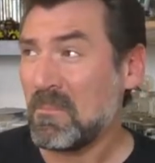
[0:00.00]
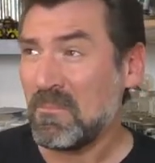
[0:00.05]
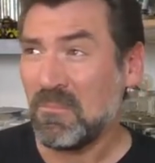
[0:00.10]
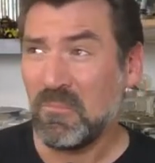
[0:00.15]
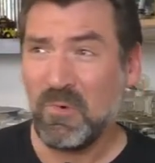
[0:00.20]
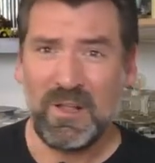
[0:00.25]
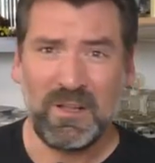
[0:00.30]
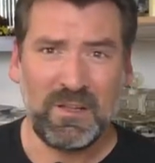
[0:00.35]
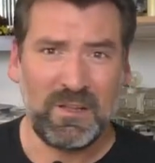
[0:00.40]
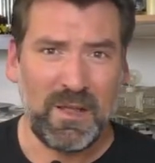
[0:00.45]

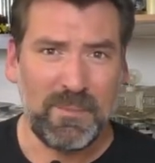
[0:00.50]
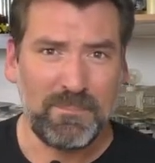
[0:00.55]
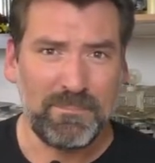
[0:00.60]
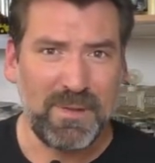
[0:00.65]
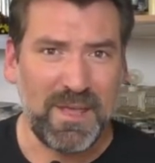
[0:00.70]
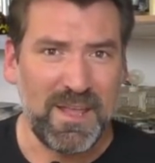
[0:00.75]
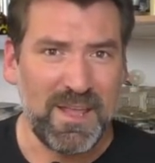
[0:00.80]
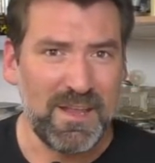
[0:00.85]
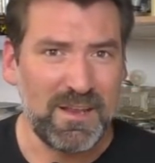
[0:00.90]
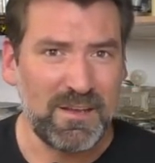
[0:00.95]
well, I
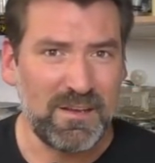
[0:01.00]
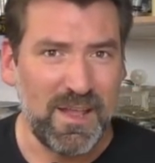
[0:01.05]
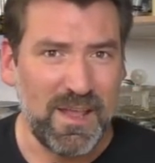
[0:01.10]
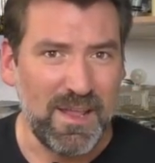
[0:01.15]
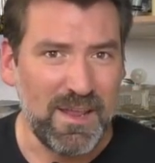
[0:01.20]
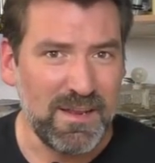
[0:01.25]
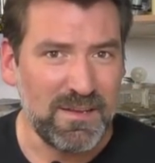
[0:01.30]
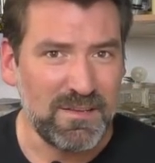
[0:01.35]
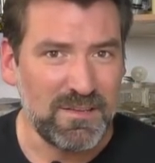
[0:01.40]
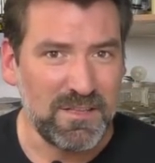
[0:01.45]
paid
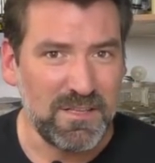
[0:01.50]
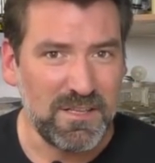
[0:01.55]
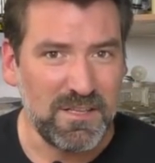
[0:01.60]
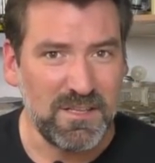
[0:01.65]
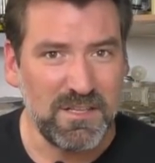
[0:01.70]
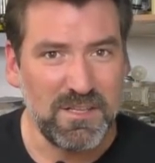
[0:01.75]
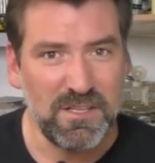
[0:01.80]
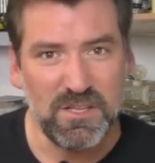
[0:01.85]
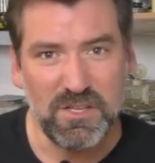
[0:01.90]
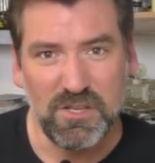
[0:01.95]

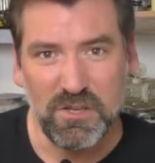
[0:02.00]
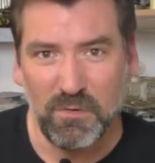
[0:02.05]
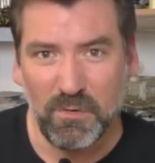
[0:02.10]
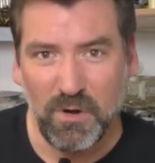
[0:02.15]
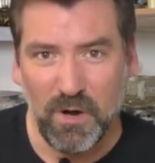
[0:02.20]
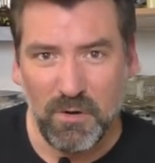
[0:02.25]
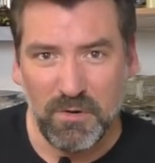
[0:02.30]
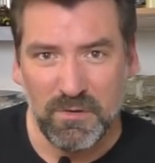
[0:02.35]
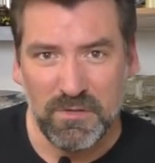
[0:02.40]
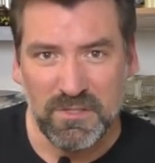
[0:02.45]
80
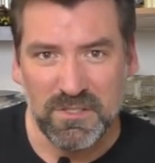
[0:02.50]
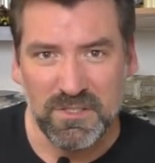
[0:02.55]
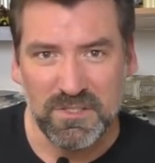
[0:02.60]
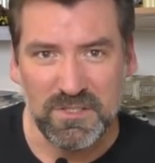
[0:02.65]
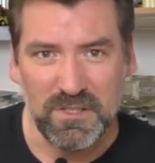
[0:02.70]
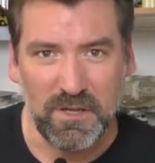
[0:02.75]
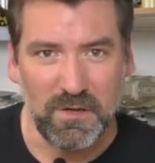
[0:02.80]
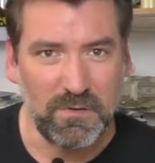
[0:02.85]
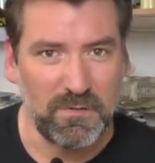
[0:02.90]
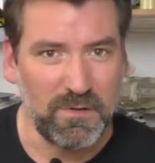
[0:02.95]
euros,
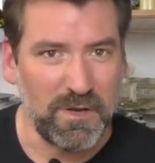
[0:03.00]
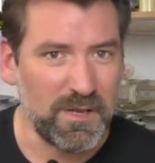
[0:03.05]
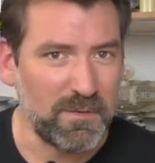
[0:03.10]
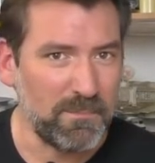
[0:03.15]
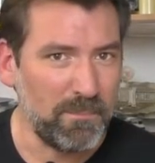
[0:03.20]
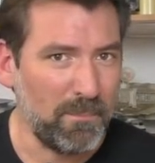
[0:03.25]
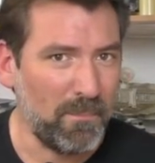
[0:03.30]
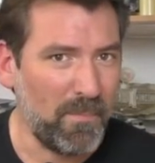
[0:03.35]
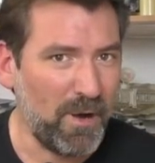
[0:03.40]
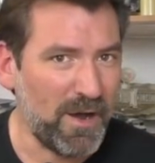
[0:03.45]
so it
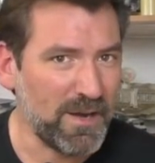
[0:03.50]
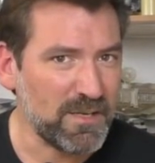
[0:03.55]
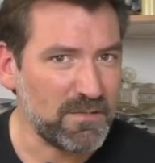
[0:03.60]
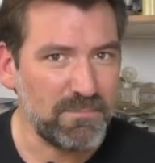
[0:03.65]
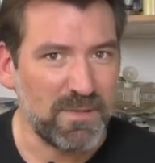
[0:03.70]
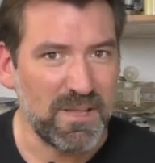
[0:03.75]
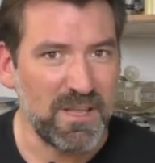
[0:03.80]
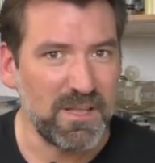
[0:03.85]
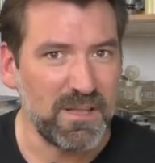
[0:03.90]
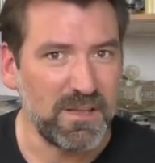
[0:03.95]

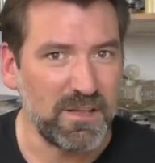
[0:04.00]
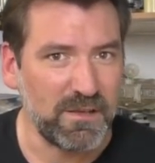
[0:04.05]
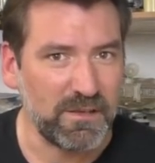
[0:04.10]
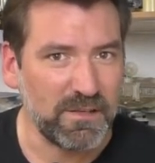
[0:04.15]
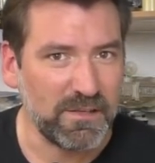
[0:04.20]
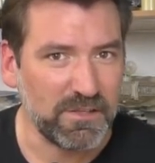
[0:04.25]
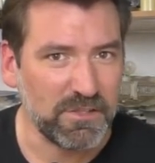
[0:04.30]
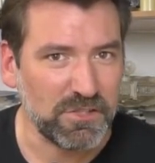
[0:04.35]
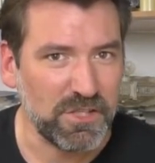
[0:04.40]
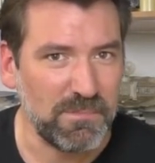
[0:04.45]
might be a
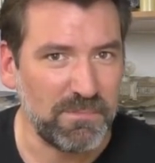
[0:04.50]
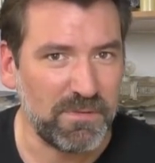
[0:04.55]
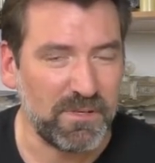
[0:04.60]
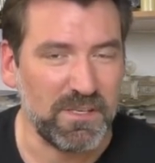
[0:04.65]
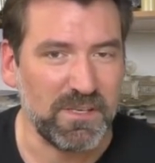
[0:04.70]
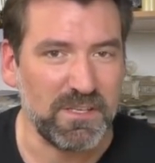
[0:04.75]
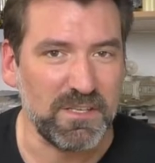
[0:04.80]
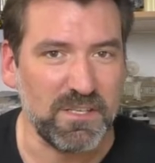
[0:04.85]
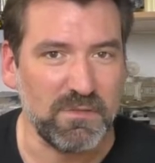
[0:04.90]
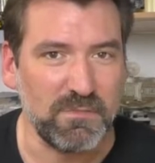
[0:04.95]
little cheaper
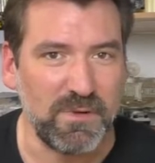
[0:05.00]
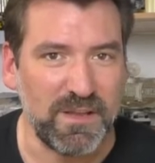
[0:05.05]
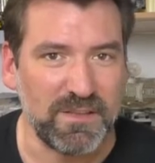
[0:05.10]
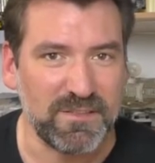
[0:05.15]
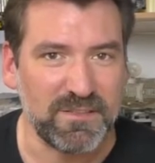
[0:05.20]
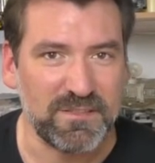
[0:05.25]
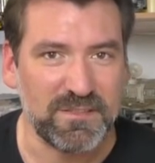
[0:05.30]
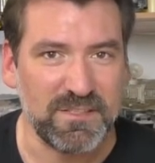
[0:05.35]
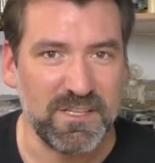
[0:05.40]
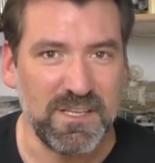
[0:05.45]
in
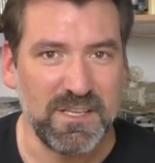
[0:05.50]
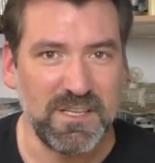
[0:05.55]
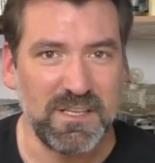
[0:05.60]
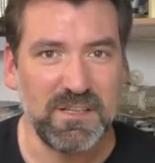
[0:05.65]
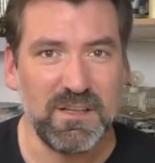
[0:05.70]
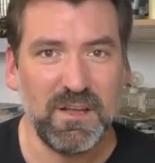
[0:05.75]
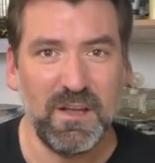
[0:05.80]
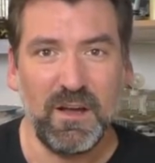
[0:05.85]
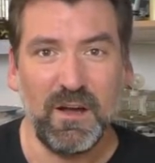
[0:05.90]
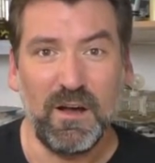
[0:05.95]

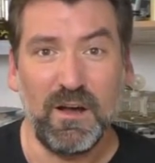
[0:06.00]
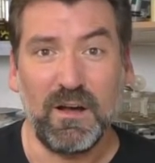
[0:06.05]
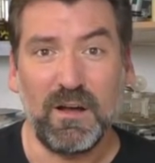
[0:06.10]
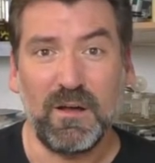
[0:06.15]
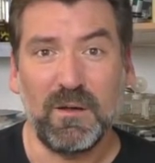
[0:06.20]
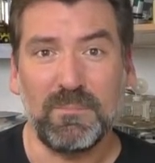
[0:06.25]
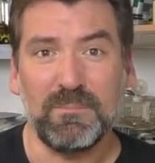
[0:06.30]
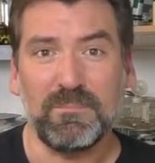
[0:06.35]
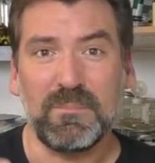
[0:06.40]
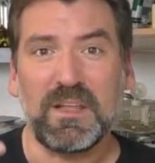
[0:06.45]
USD,
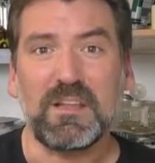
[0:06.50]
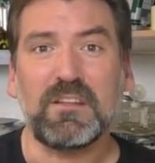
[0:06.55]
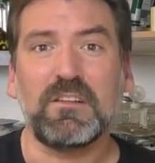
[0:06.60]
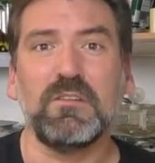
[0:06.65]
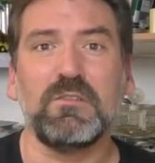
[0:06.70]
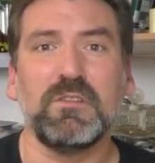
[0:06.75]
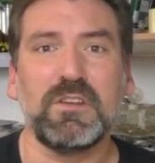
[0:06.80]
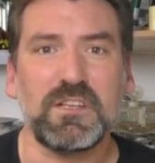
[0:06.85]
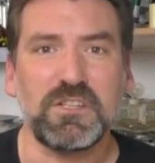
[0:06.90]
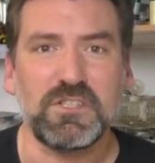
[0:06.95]

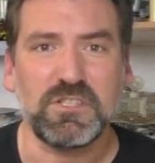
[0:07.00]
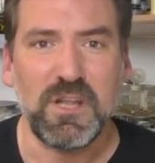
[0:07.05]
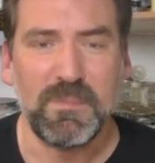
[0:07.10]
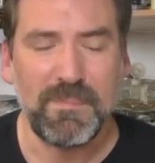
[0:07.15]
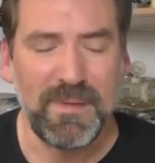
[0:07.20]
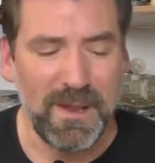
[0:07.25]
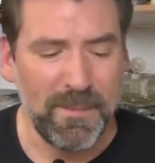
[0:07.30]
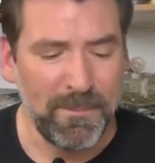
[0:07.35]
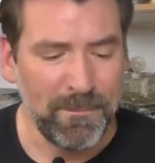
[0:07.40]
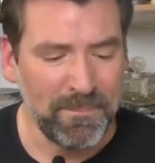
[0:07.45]
including
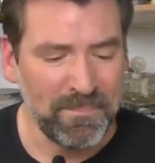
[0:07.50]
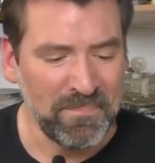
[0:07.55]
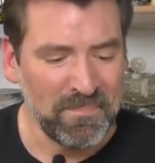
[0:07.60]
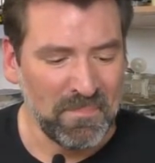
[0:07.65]
shipping.